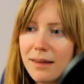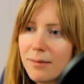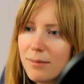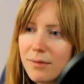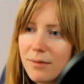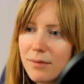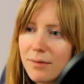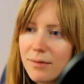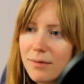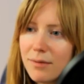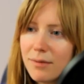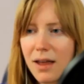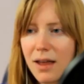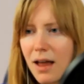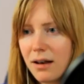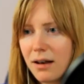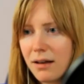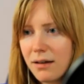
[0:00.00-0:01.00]
not even
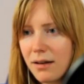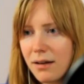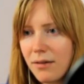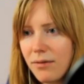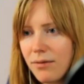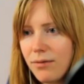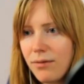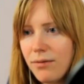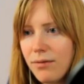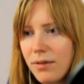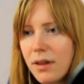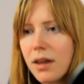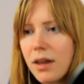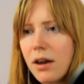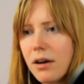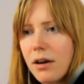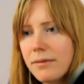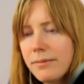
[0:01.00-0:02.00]
the end of the
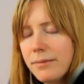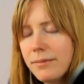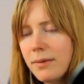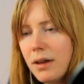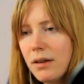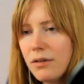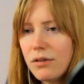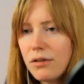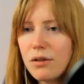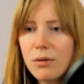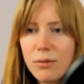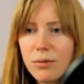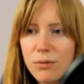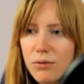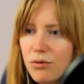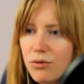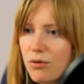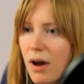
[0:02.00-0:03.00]
year.
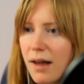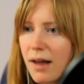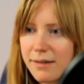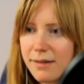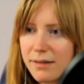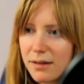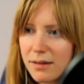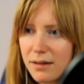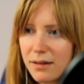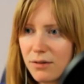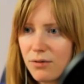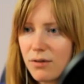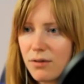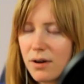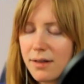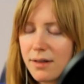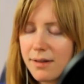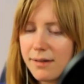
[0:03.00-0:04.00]
So drastic
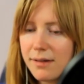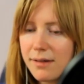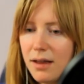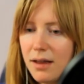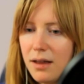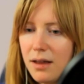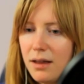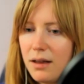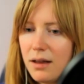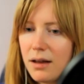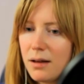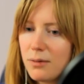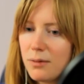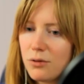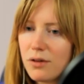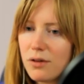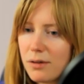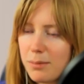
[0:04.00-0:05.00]
difference, uh,
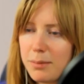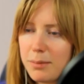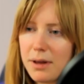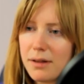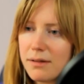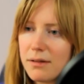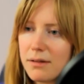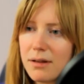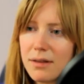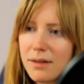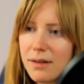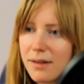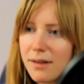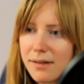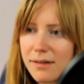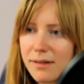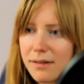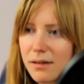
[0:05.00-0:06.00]
just based on the
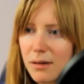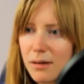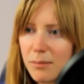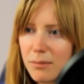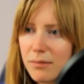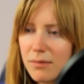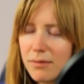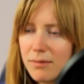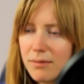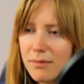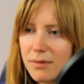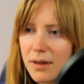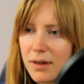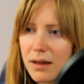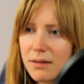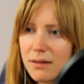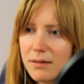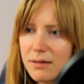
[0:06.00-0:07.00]
system
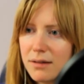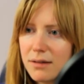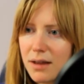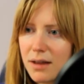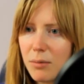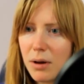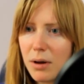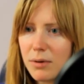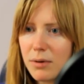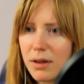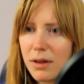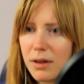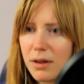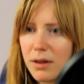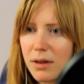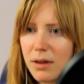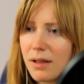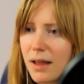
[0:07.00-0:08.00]
that I went with,
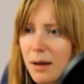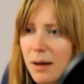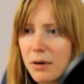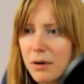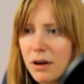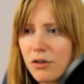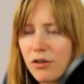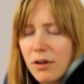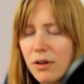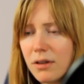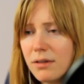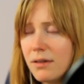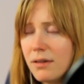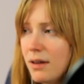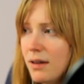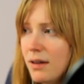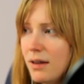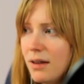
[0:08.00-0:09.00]
where collaboration
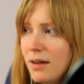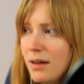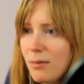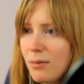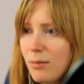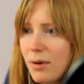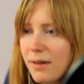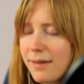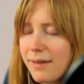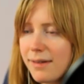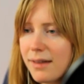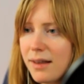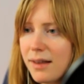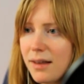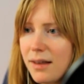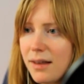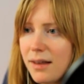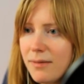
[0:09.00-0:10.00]
was
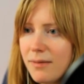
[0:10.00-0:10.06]
the